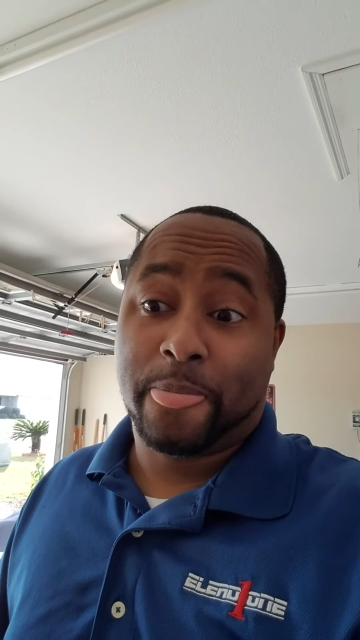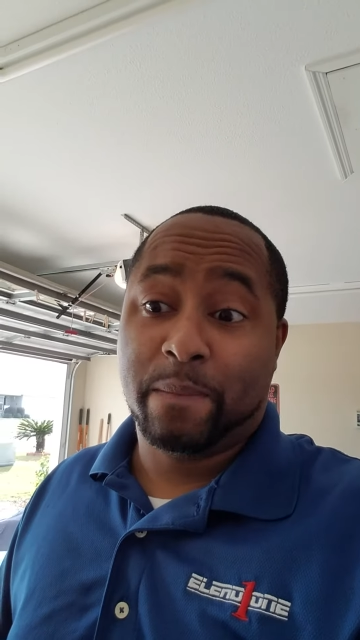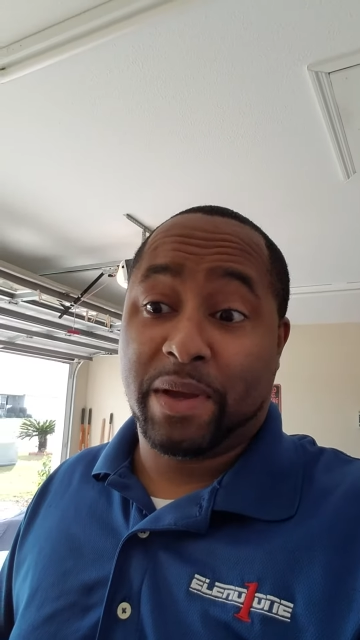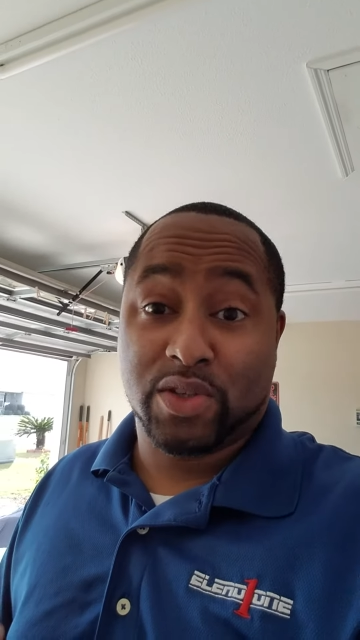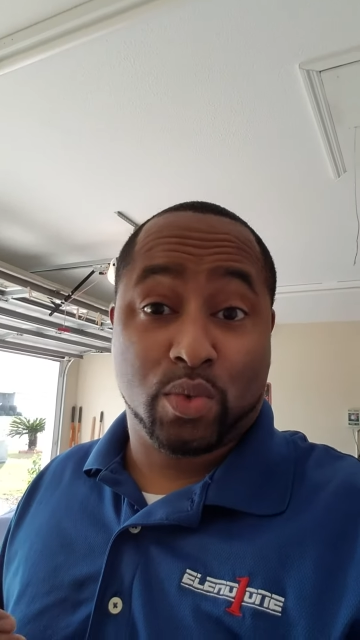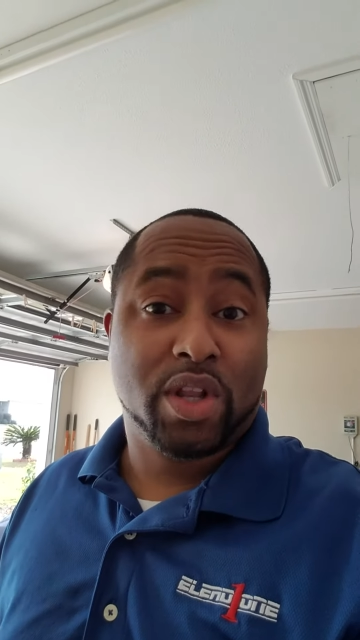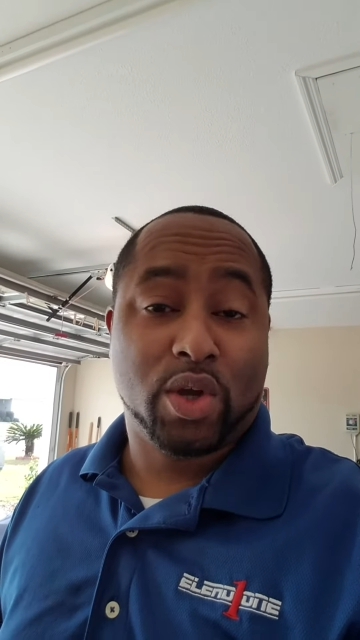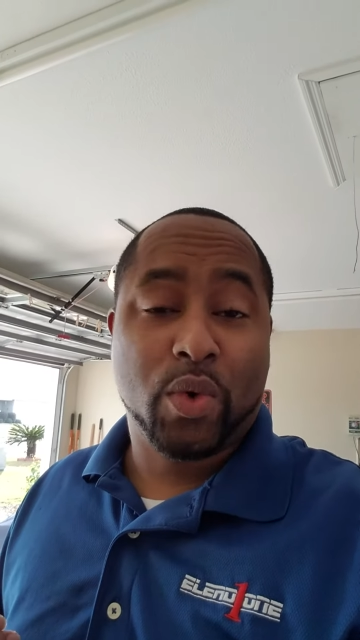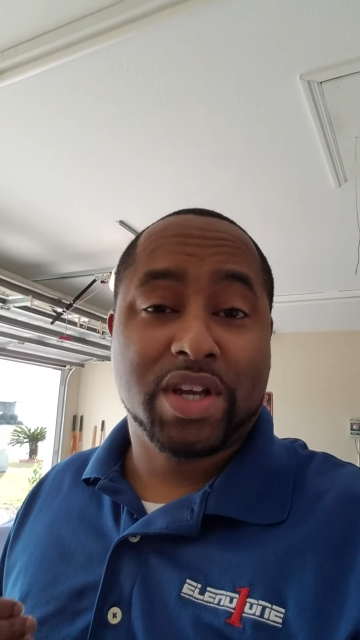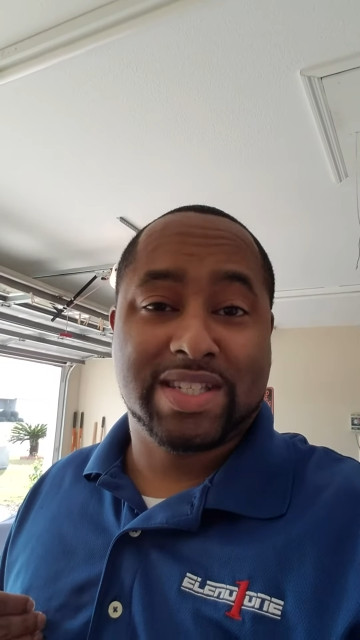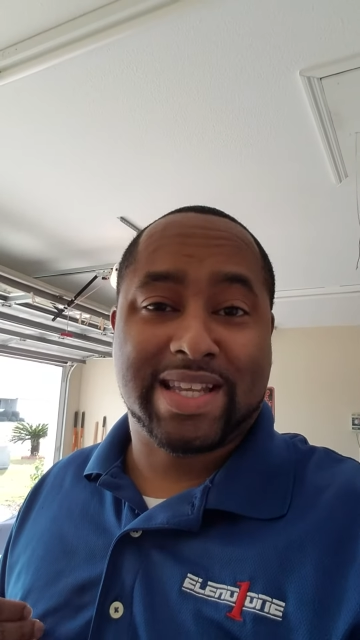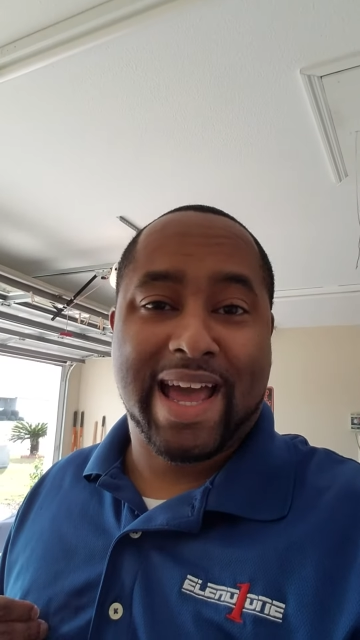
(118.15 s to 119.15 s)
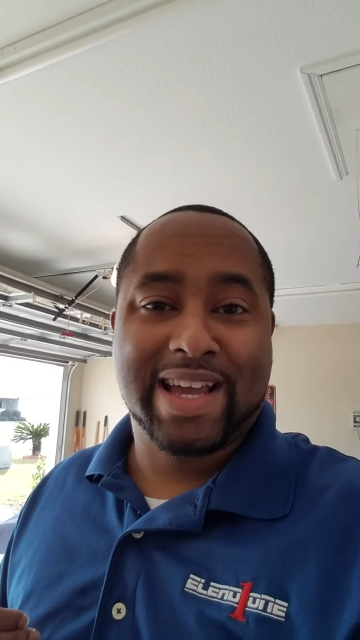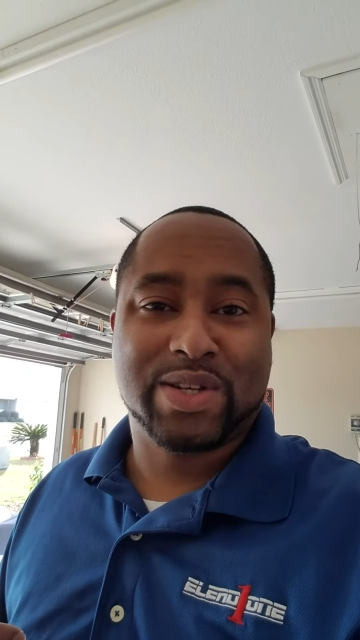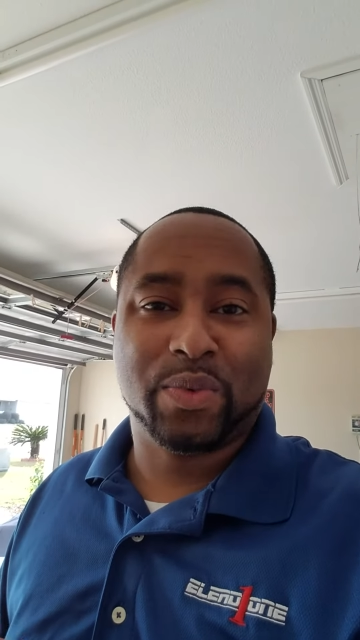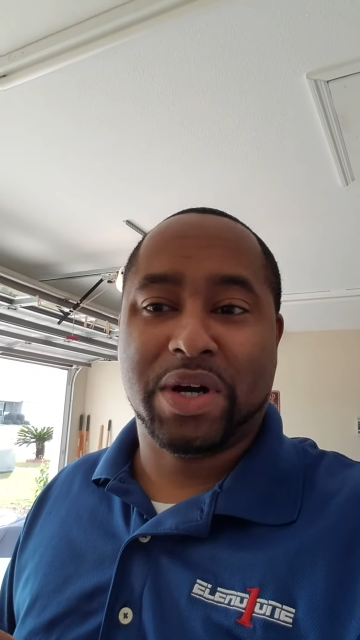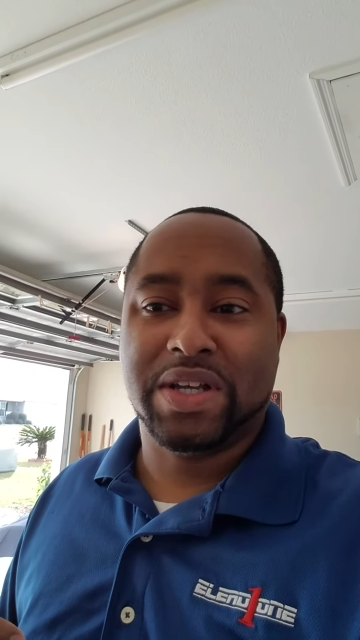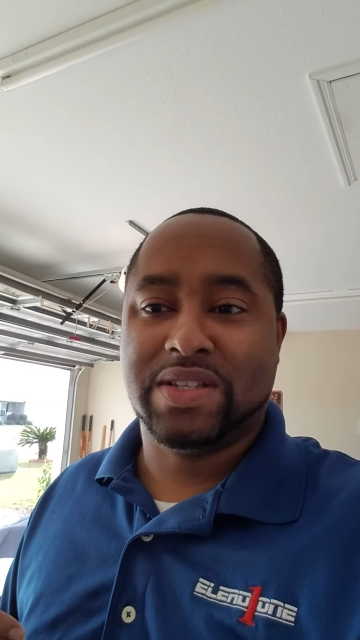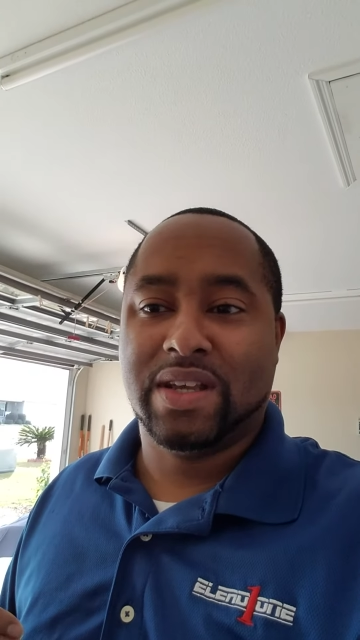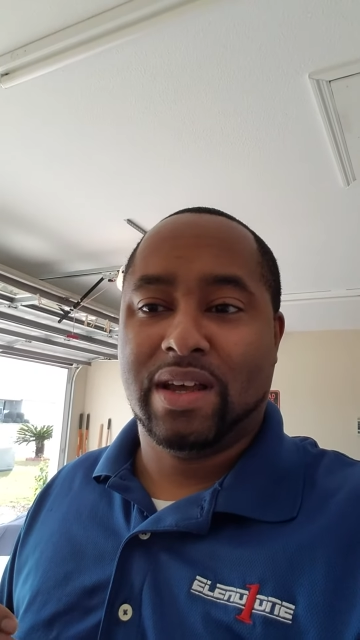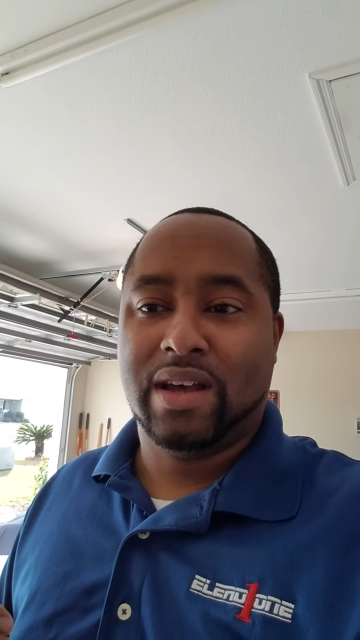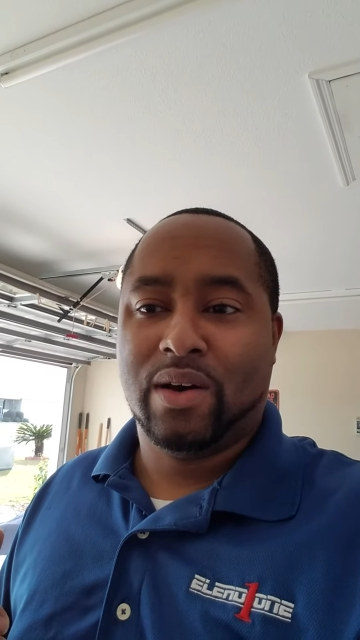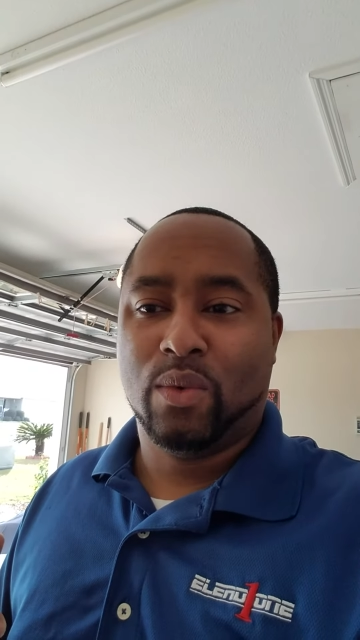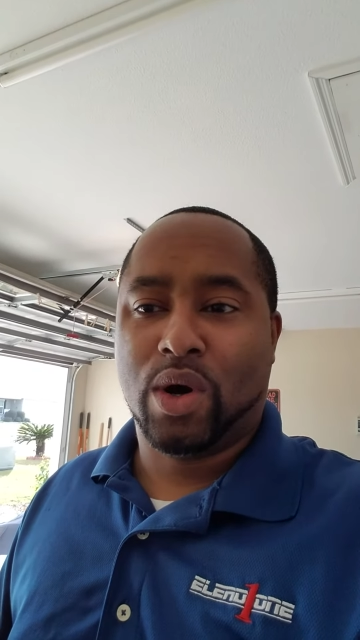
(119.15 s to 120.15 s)
Because one of the questions I asked her was,
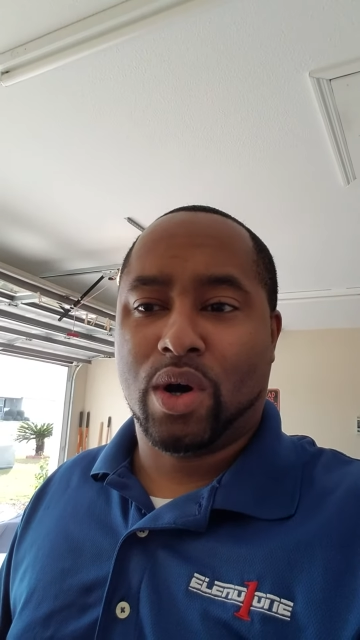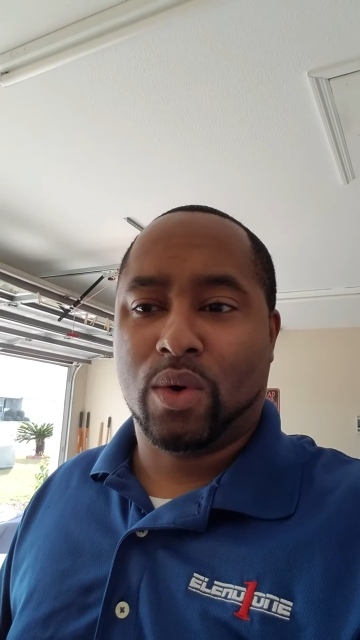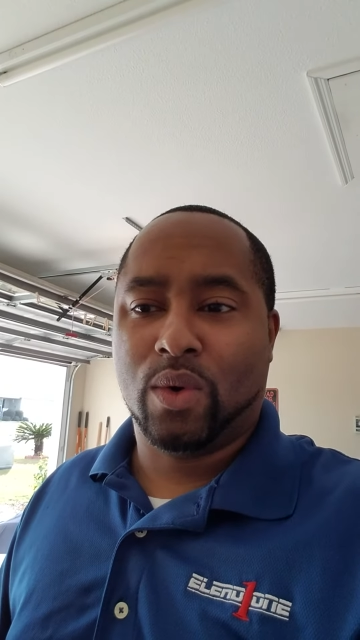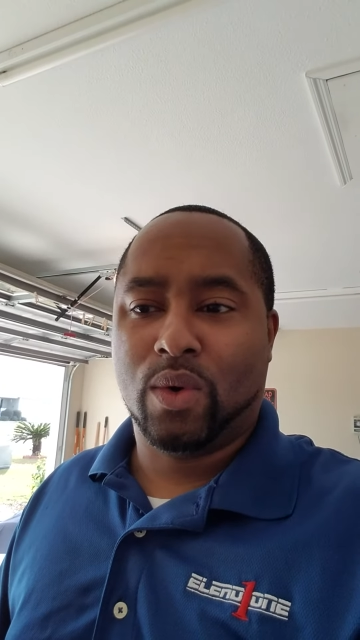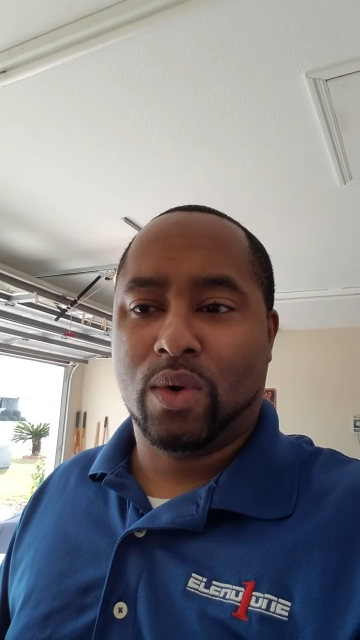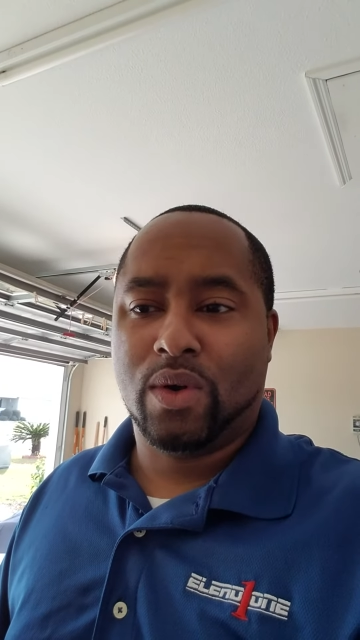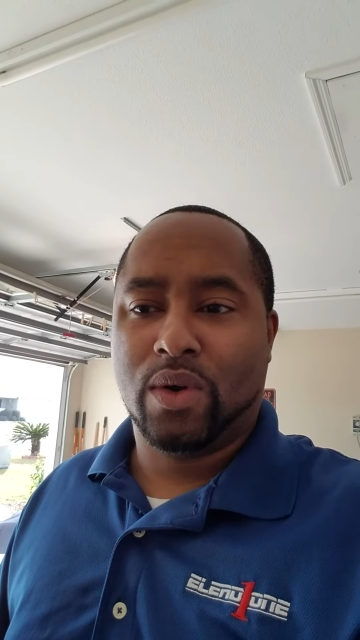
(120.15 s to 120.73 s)
"Well,